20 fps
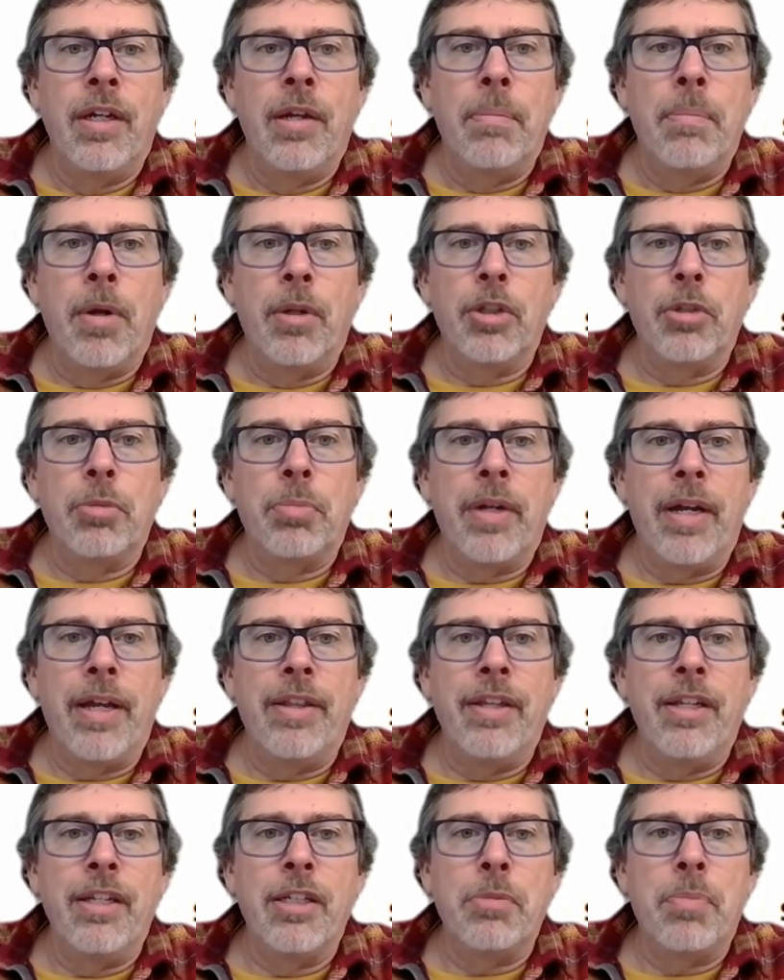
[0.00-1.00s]
Multiply
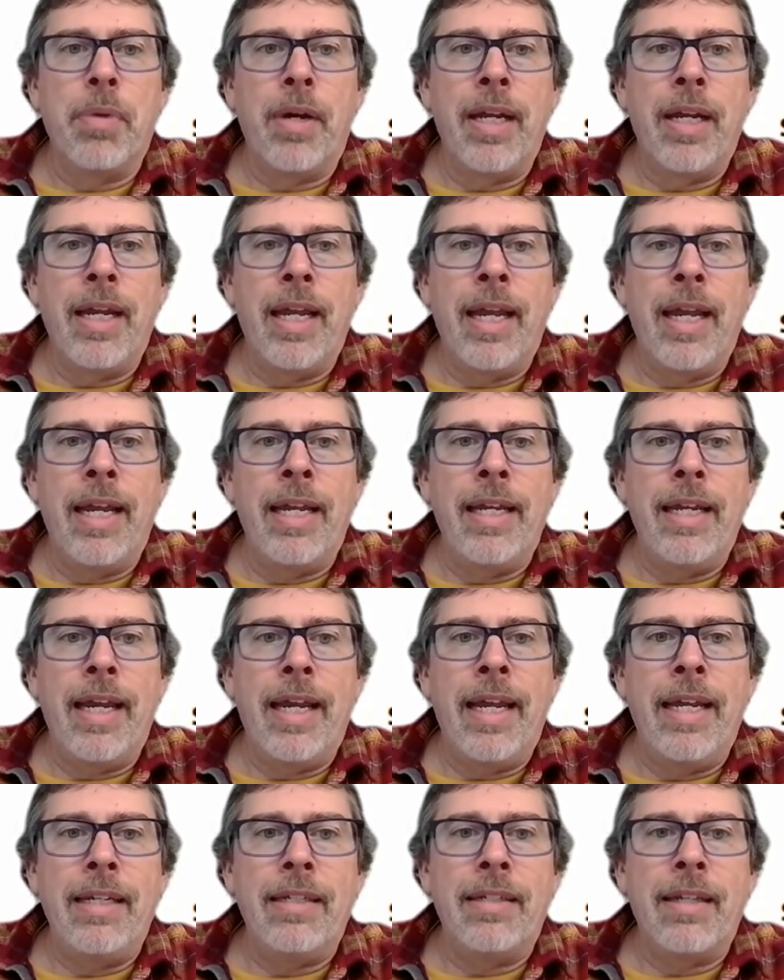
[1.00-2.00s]
this by 8.
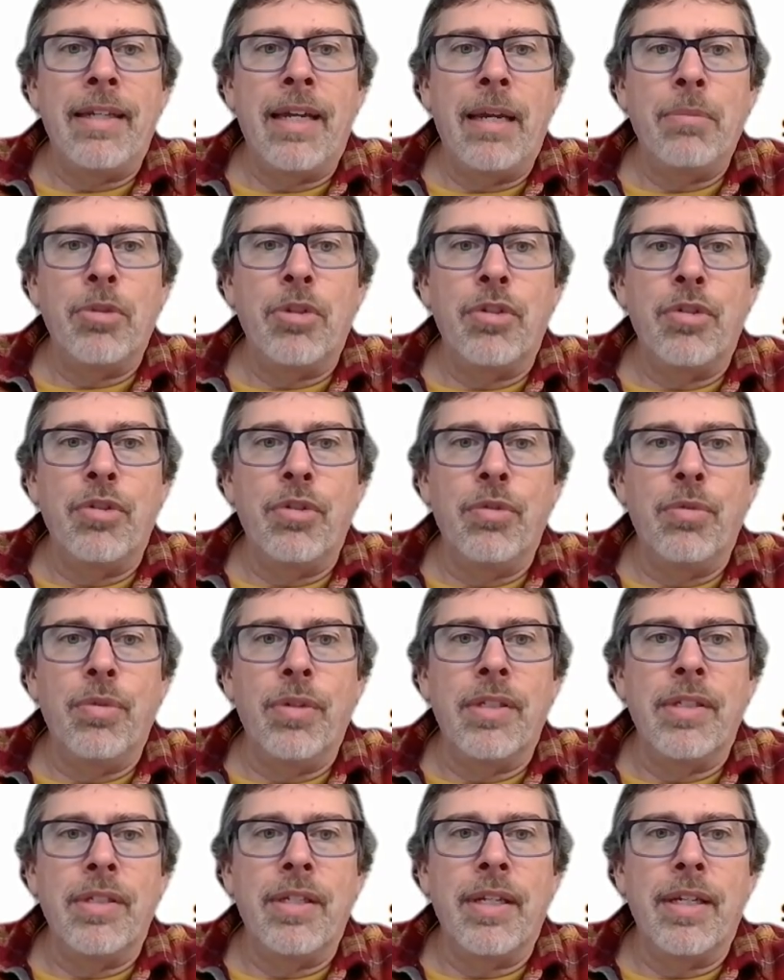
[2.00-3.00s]
8 times 2
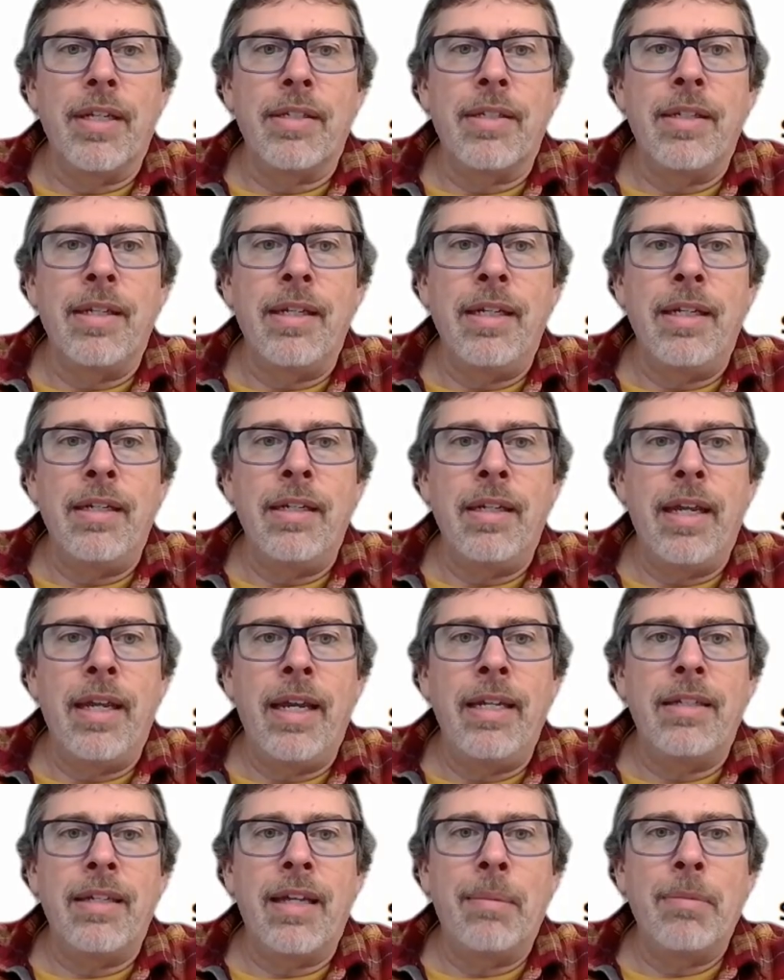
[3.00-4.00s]
is 16.
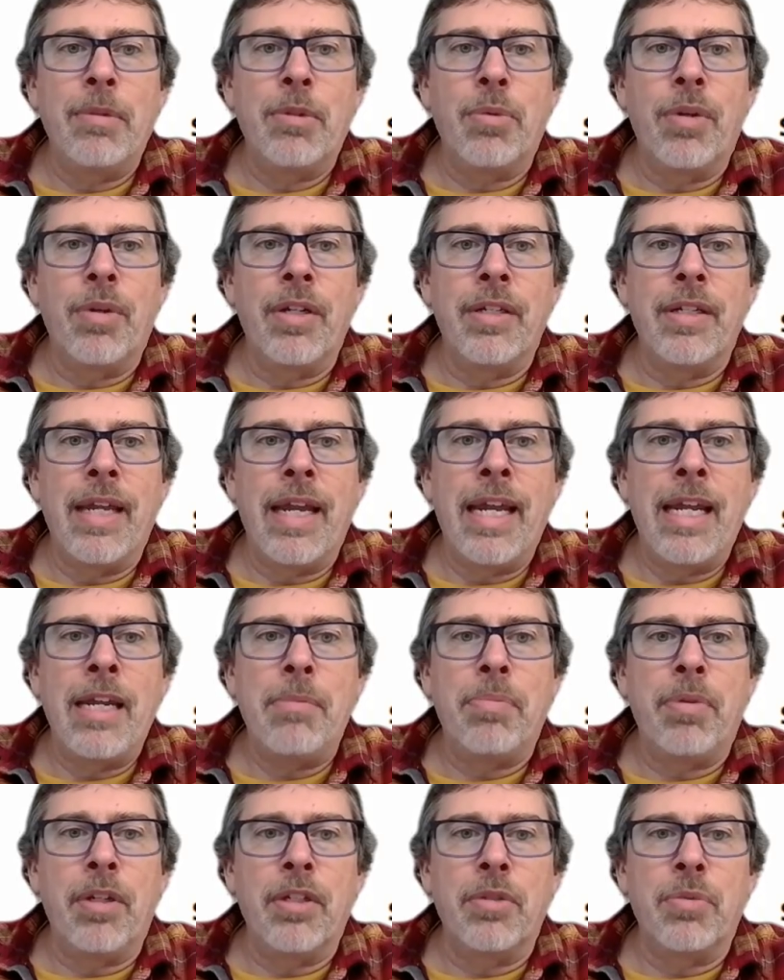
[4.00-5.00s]
8 times 1 is
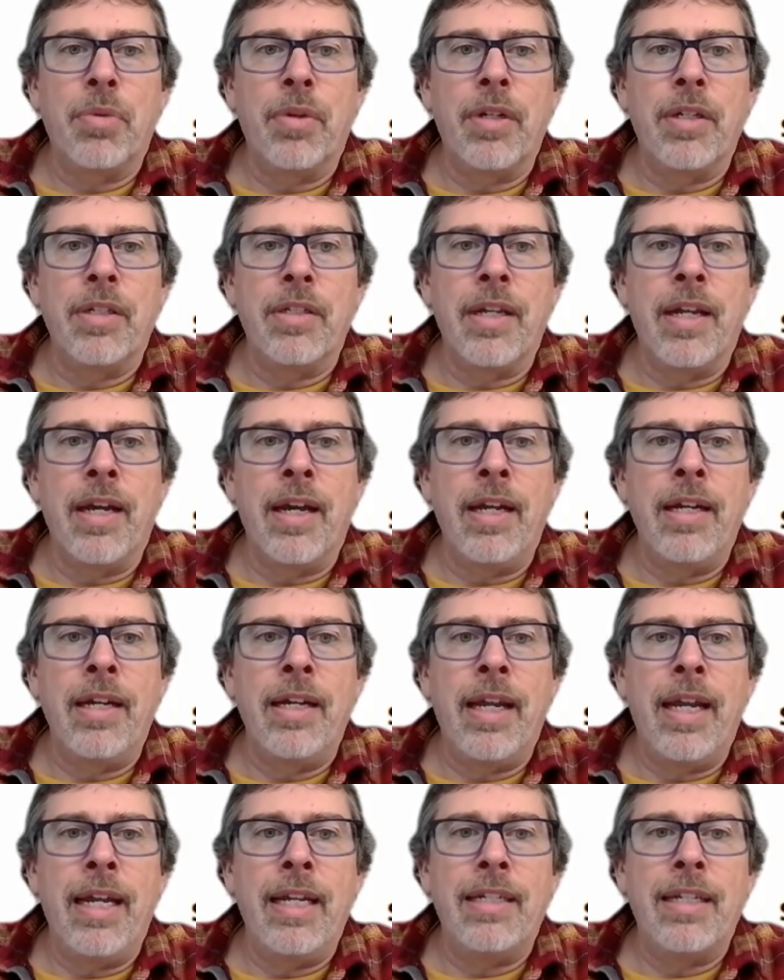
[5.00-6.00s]
8, plus 1 is 9.
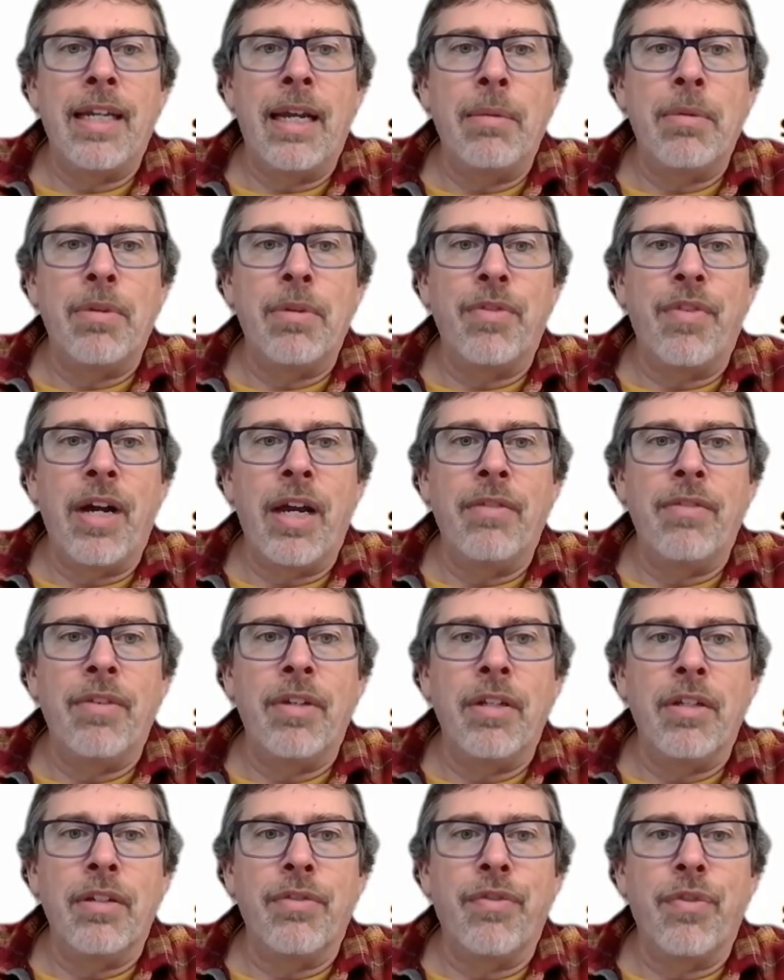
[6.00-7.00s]
8 times 5
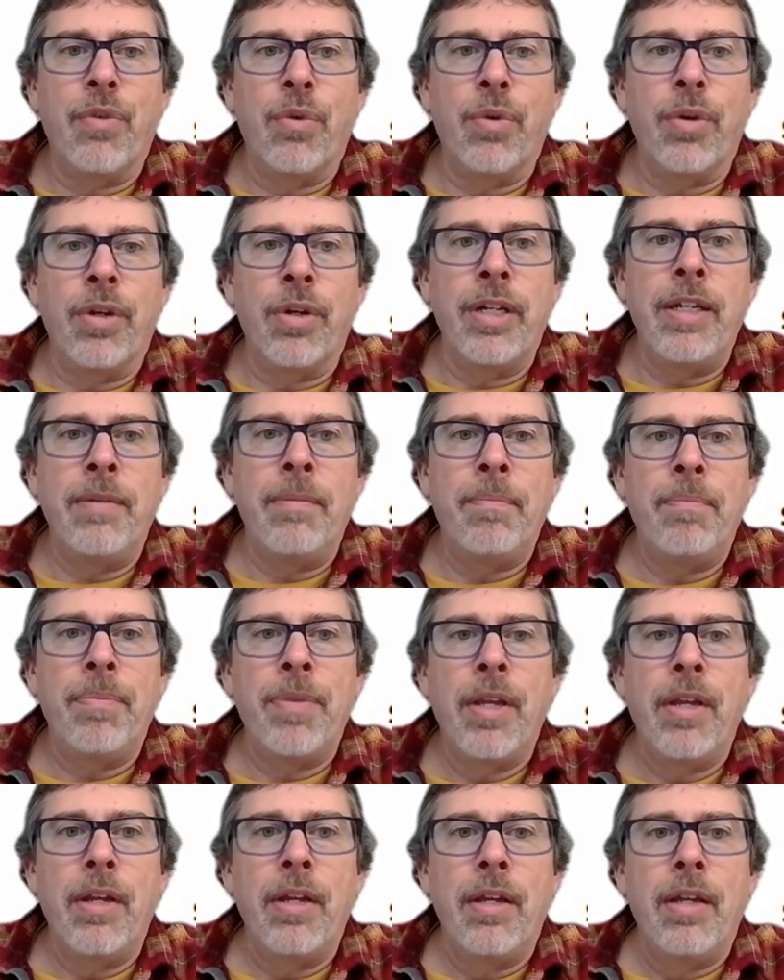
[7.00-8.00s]
is 40.
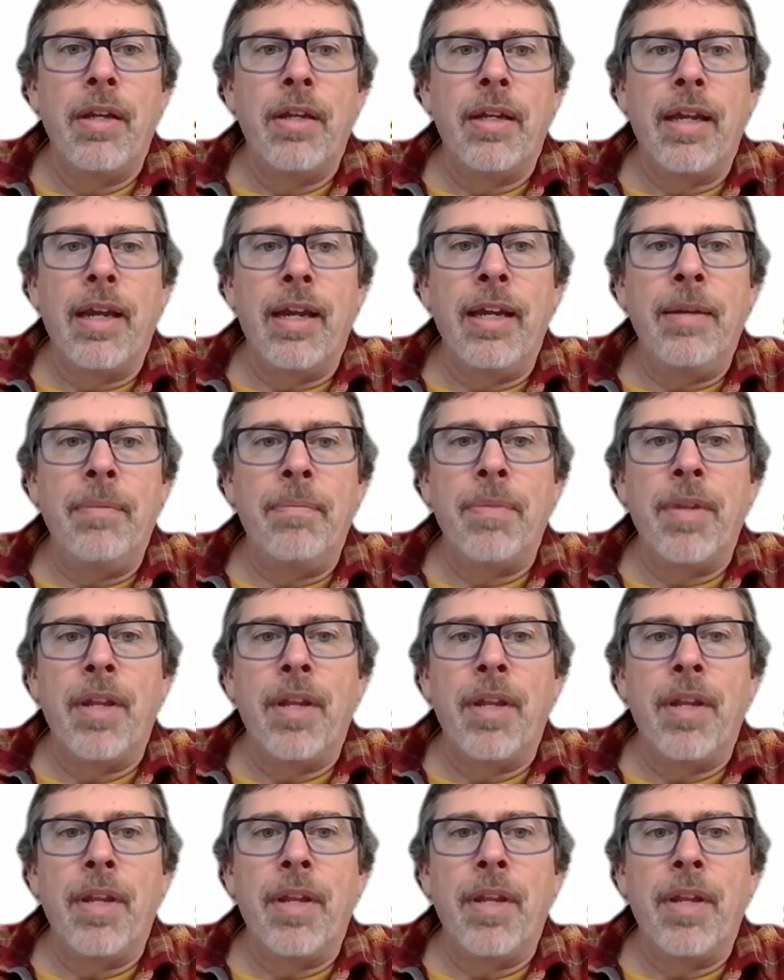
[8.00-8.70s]
Okay,